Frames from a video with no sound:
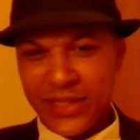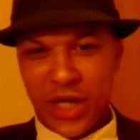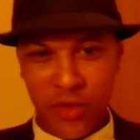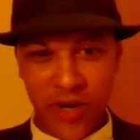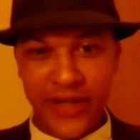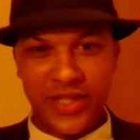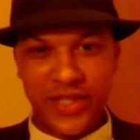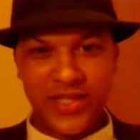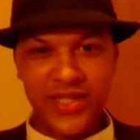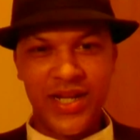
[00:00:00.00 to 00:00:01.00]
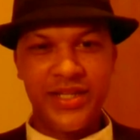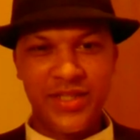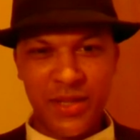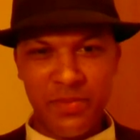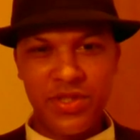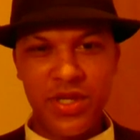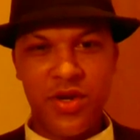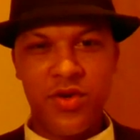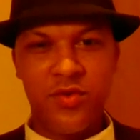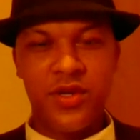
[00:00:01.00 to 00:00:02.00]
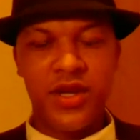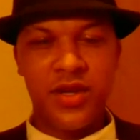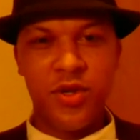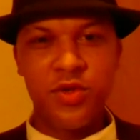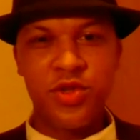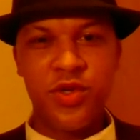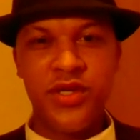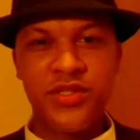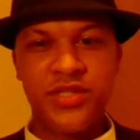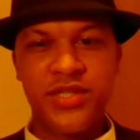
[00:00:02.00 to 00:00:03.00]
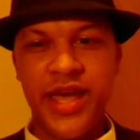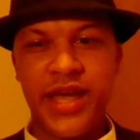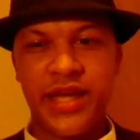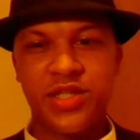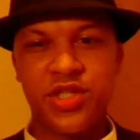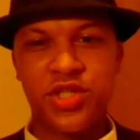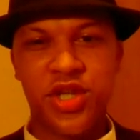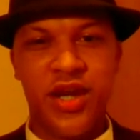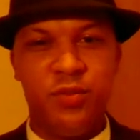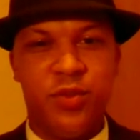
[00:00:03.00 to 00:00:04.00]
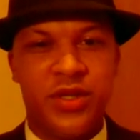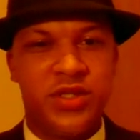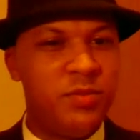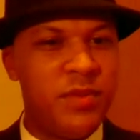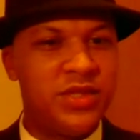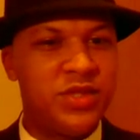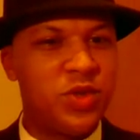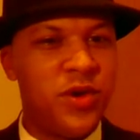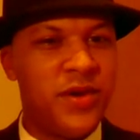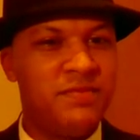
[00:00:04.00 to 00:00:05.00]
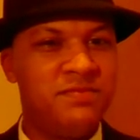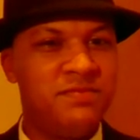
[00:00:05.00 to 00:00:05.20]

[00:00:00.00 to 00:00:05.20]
All right, tonight's episode, no strings attached. John, what's the main story?